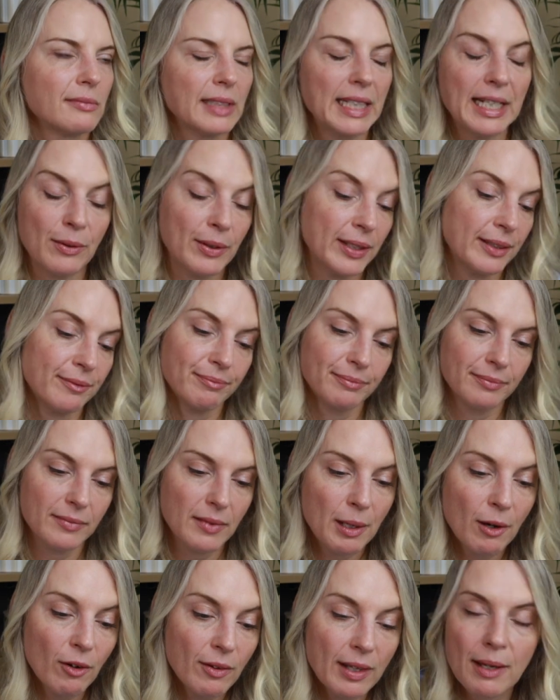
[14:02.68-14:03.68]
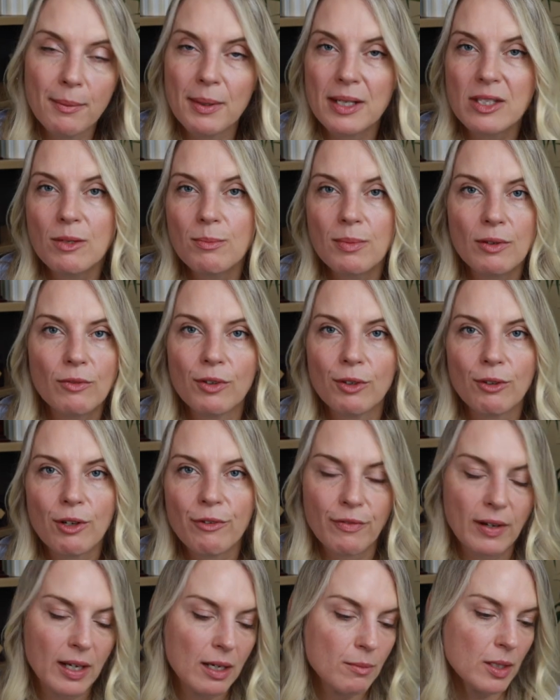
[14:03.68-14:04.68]
Anyway, you know, they must have been very
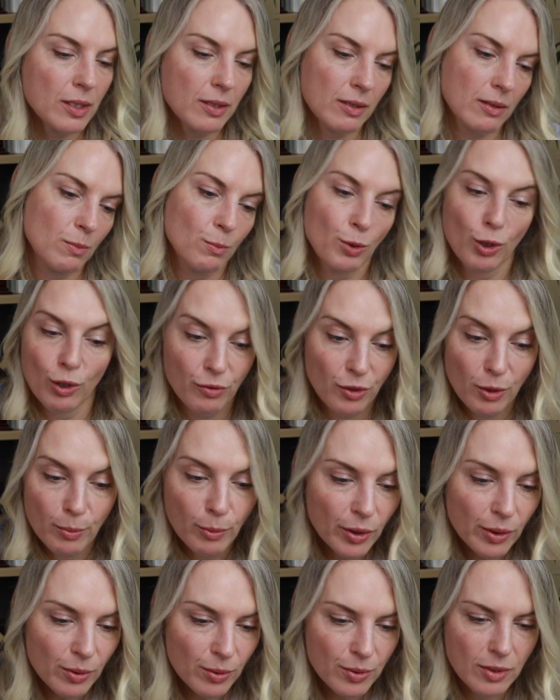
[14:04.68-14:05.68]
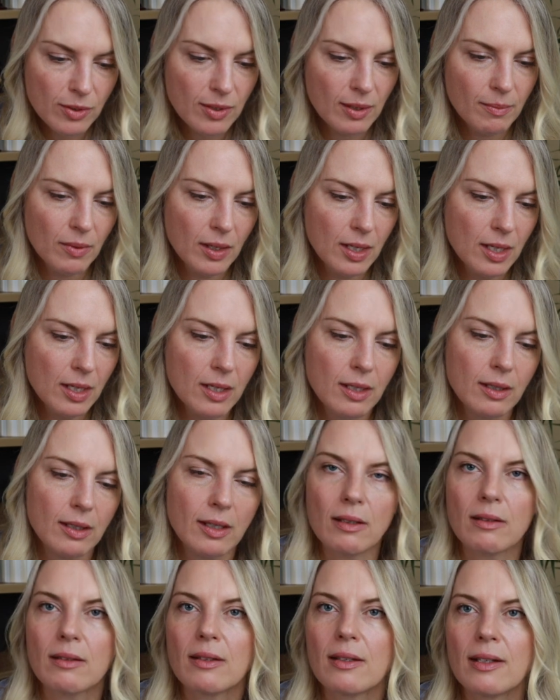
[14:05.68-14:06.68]
famous perfume oils or something, and
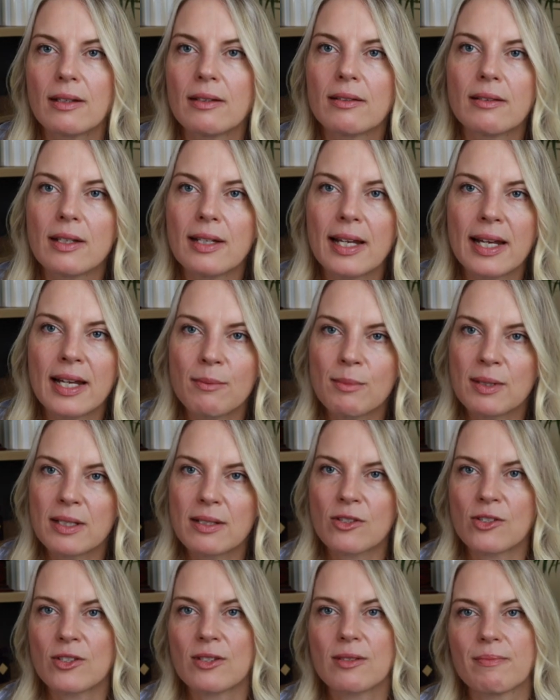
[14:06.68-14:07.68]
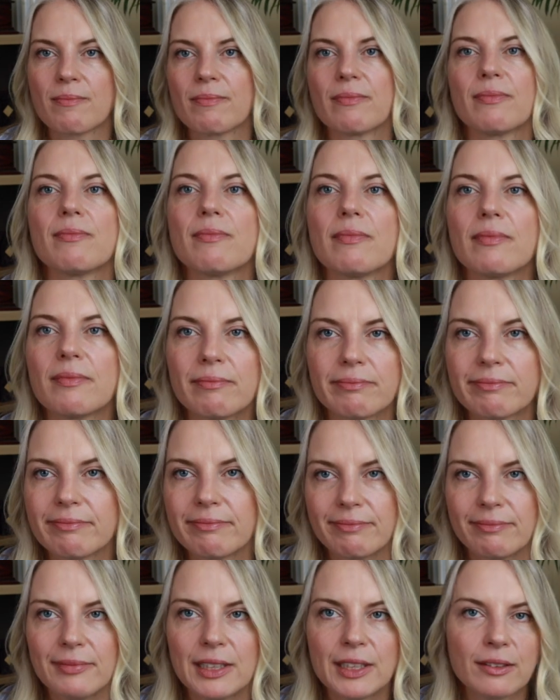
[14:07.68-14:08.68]
that the, the name is just,
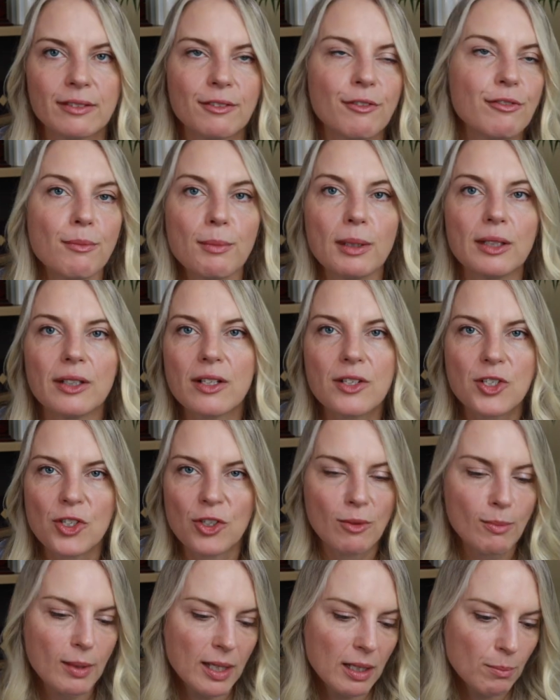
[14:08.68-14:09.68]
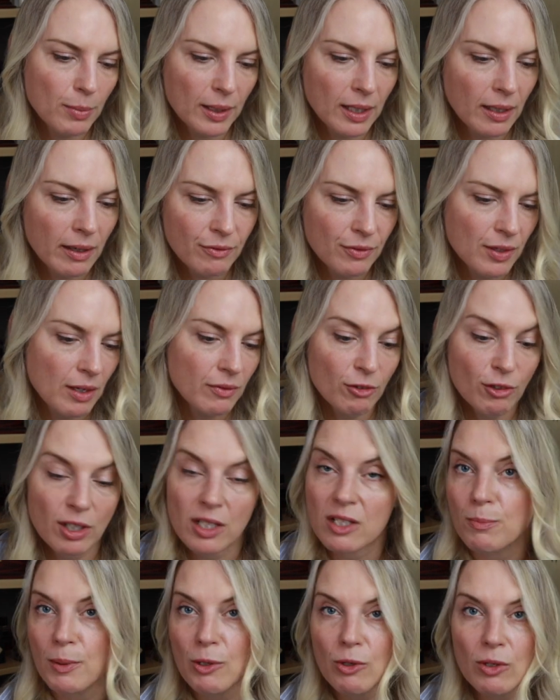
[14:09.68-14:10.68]
you know, familiar to me, but I've never
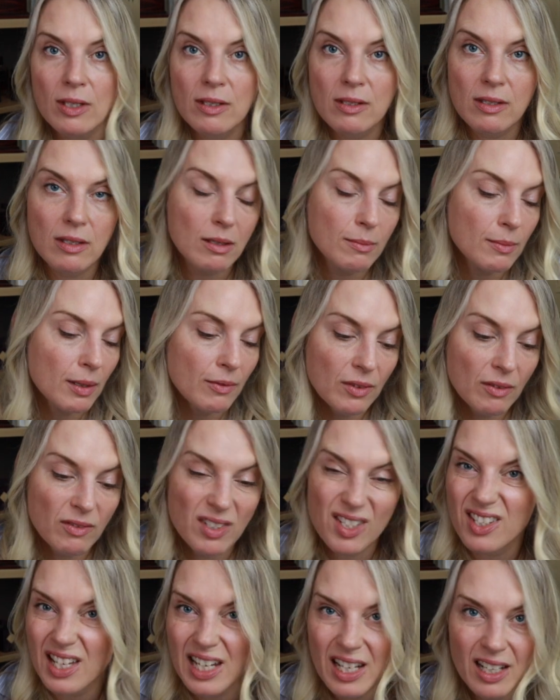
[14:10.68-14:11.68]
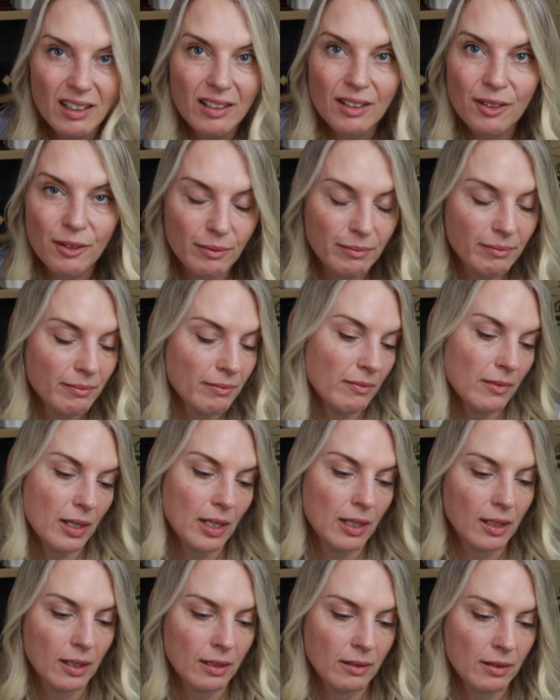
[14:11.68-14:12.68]
experienced them, I've never seen them,
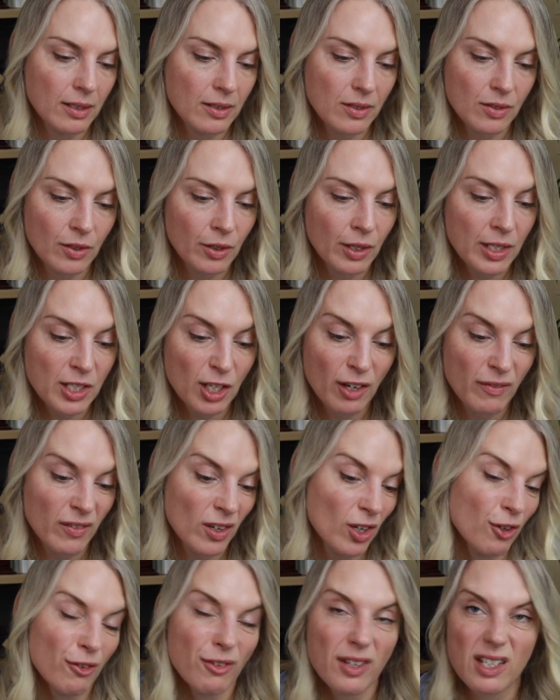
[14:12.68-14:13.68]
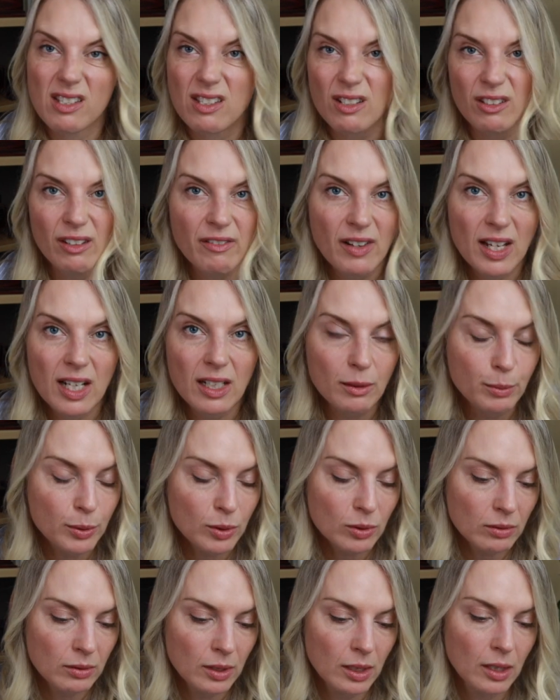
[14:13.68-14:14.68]
uh, so I don't even know if they're still
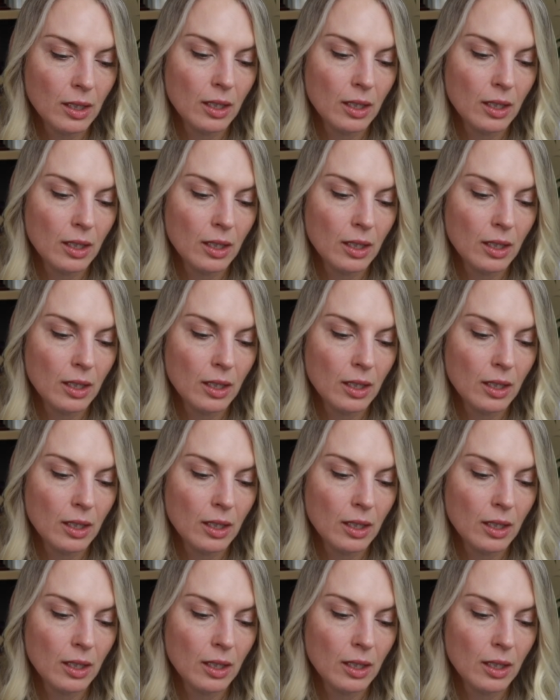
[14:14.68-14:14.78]
available.